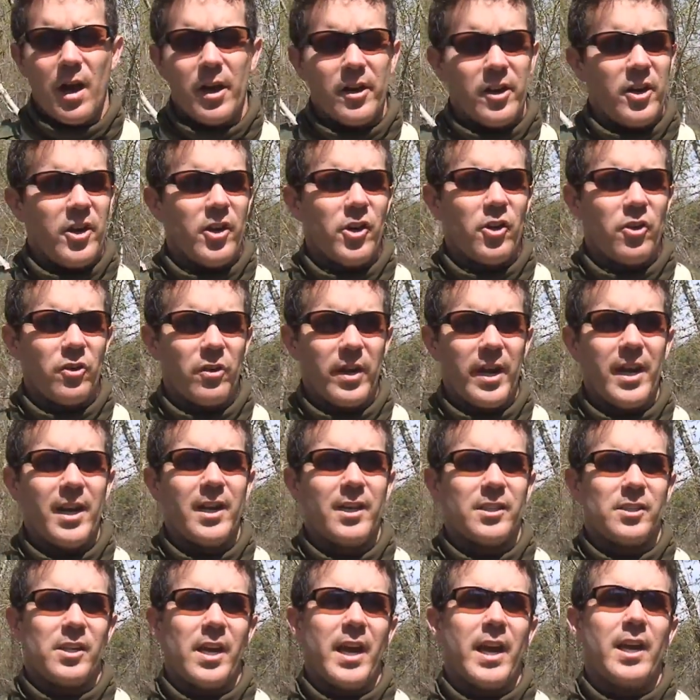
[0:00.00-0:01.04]
Here it
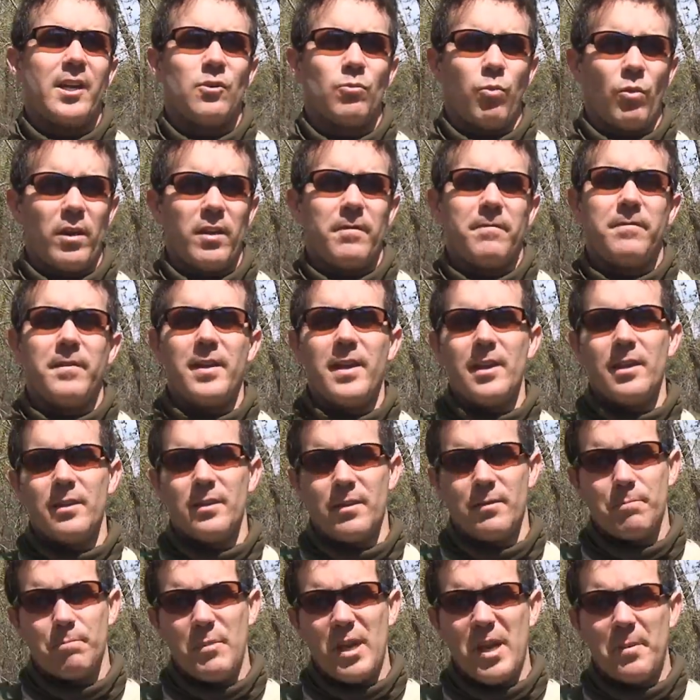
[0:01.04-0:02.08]
is a 20 feet
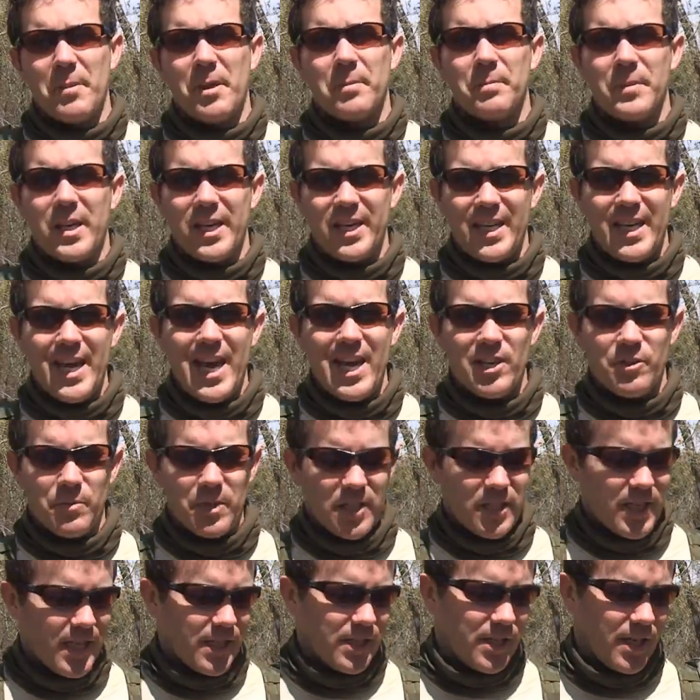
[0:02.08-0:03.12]
minimum
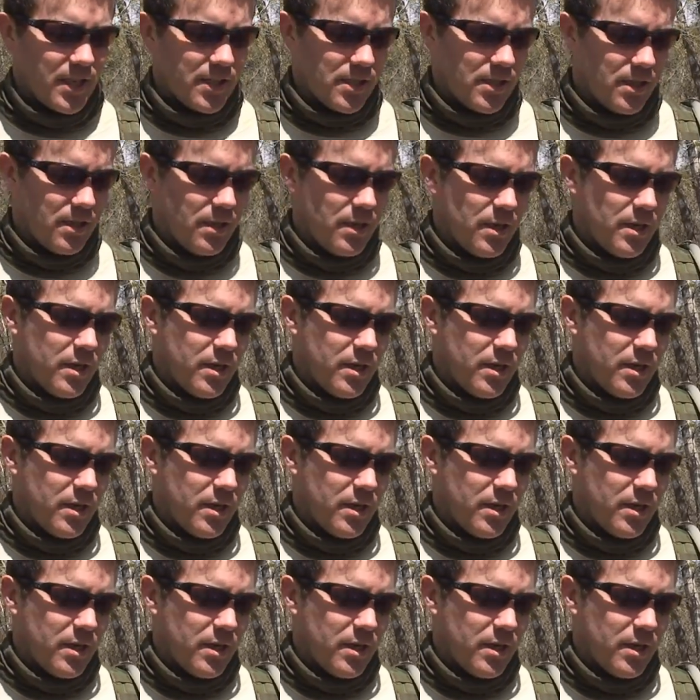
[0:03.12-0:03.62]
engagement distance.